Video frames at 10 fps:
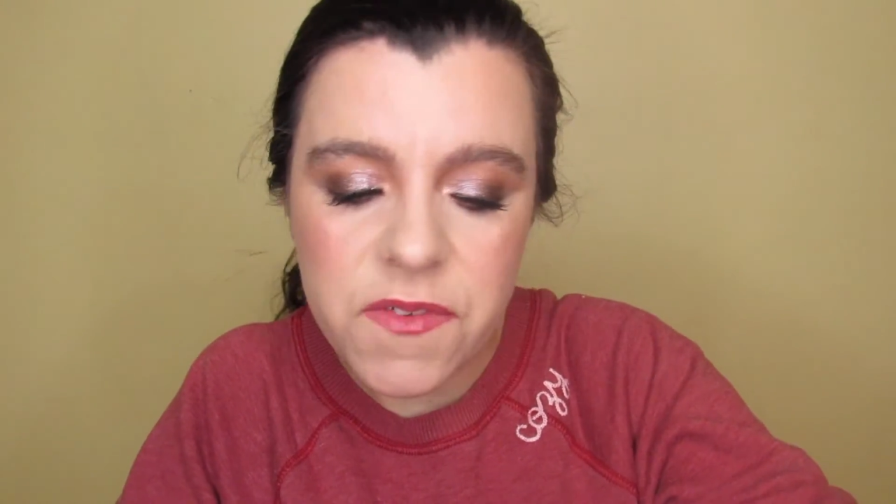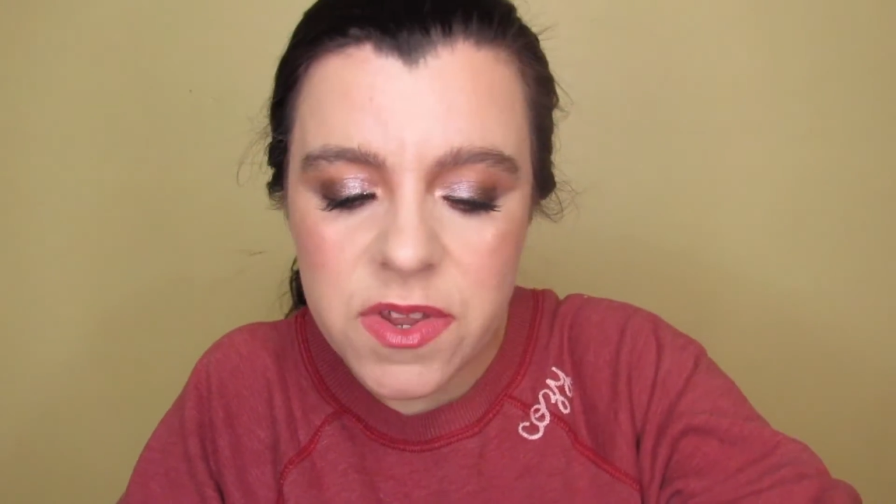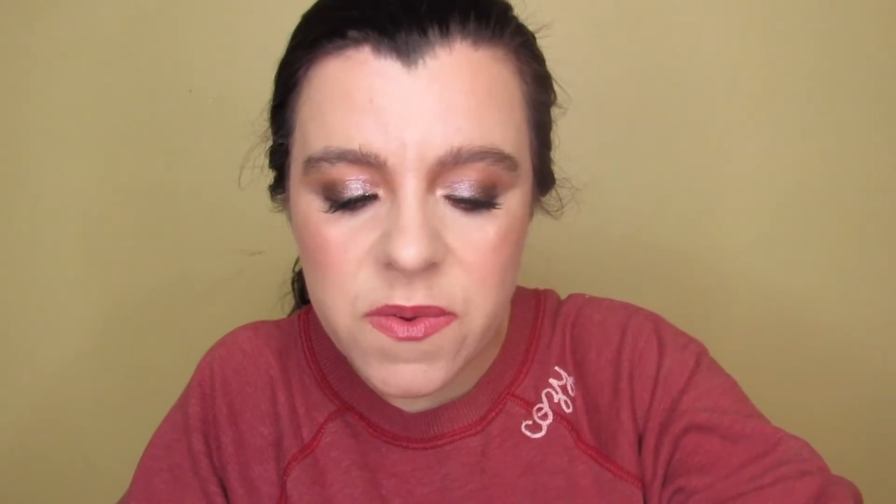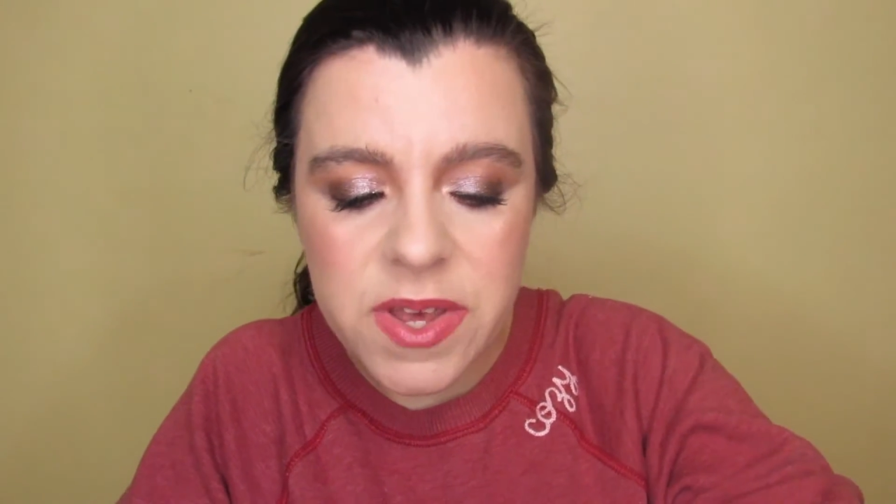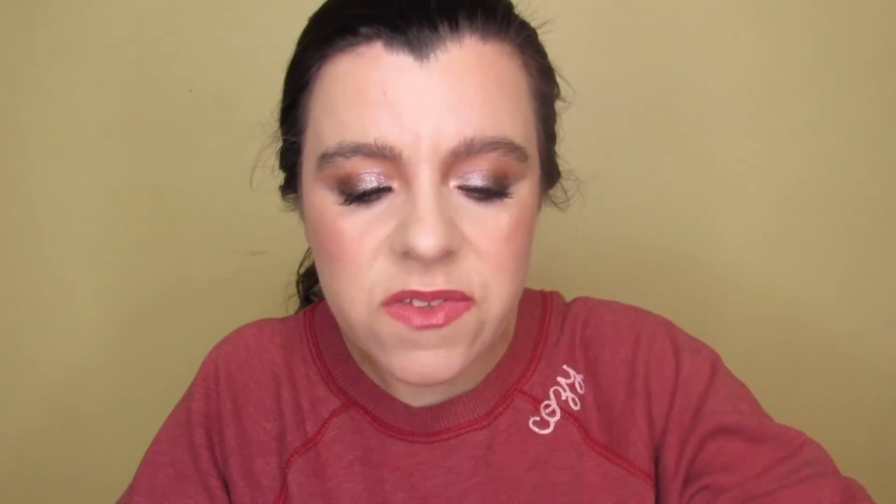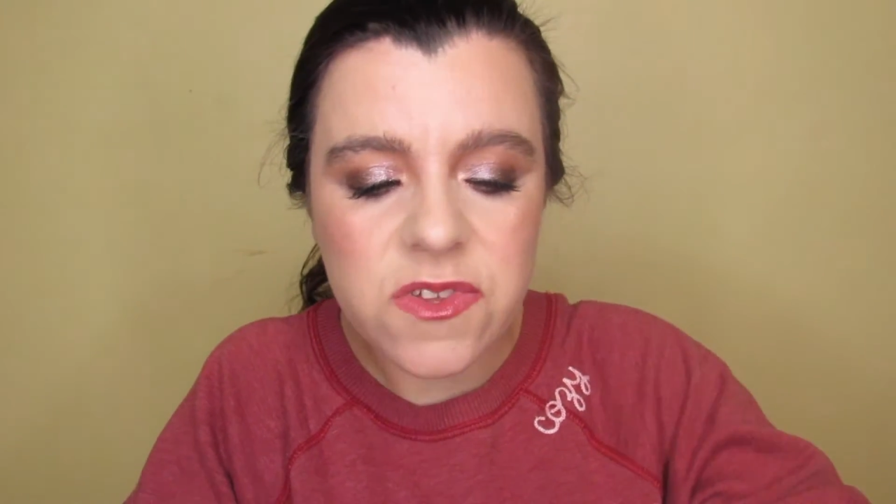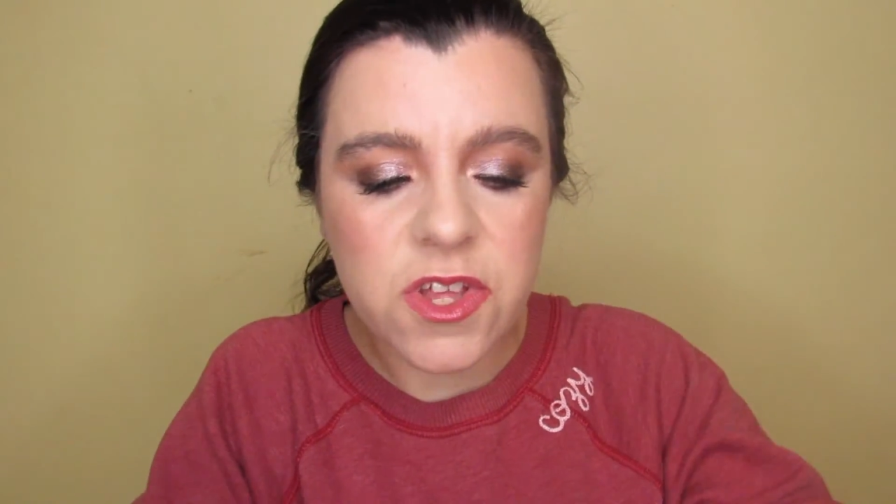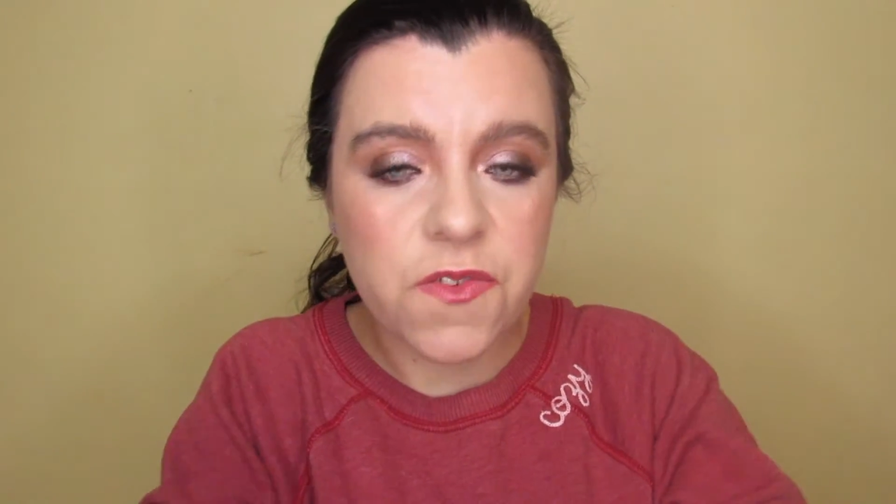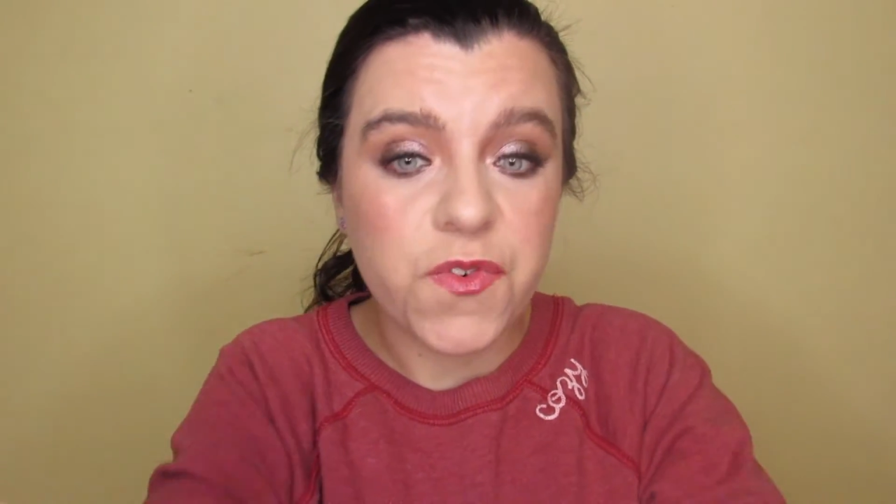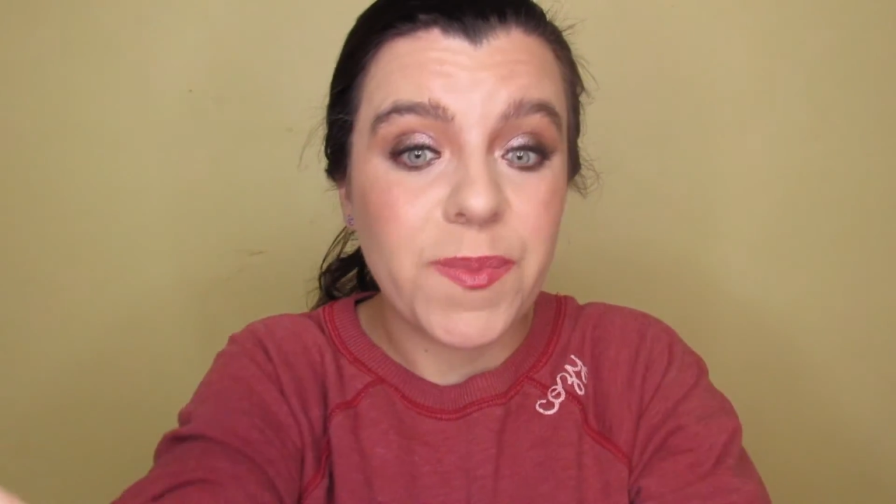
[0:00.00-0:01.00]
in a way, so
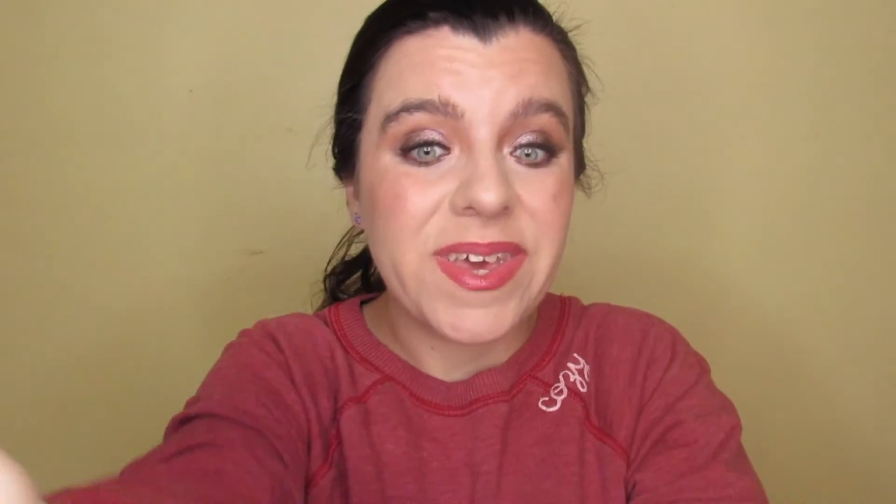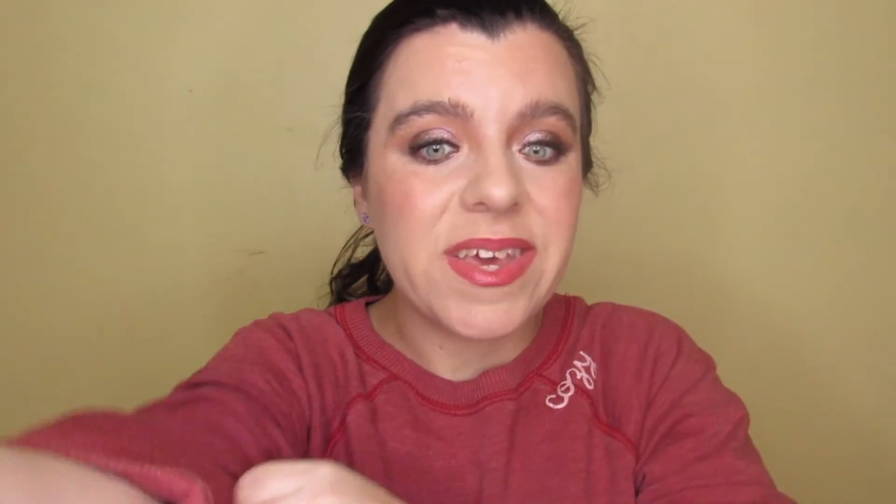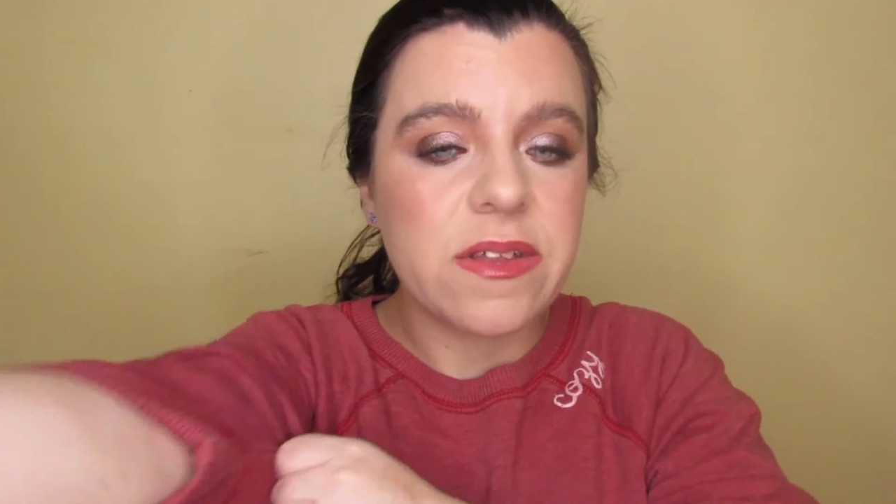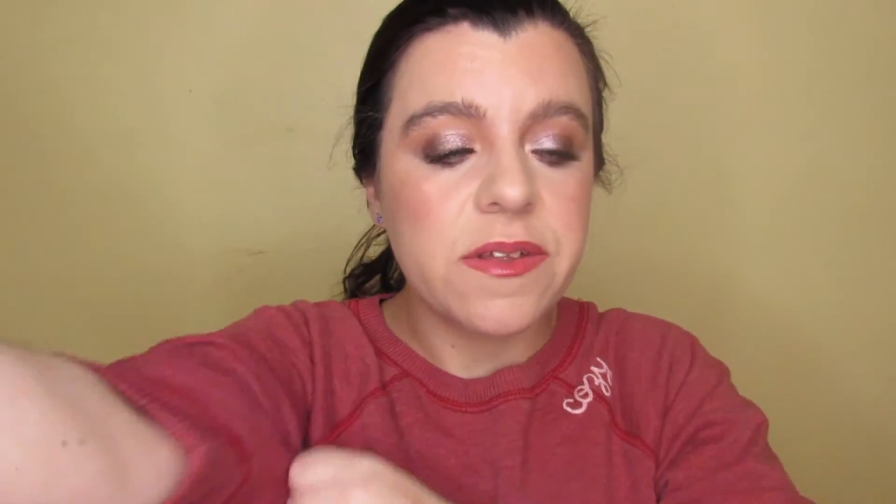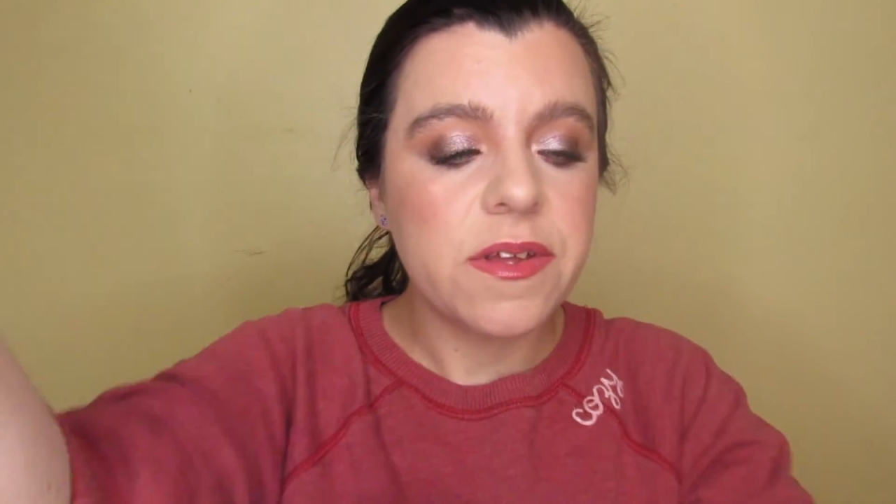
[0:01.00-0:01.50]
therefore making it